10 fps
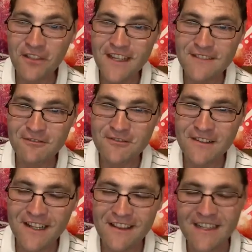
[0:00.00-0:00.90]
Thanks for
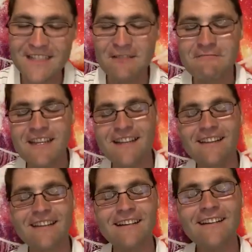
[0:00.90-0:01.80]
joining. Thanks for being
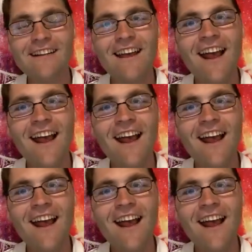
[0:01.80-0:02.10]
here.